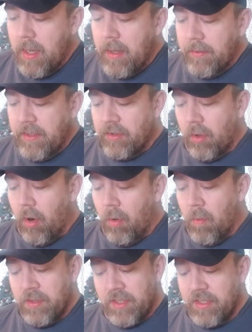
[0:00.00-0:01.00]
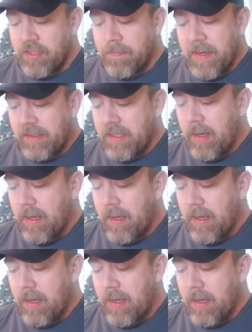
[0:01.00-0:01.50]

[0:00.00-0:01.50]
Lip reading: These are all ones I just picked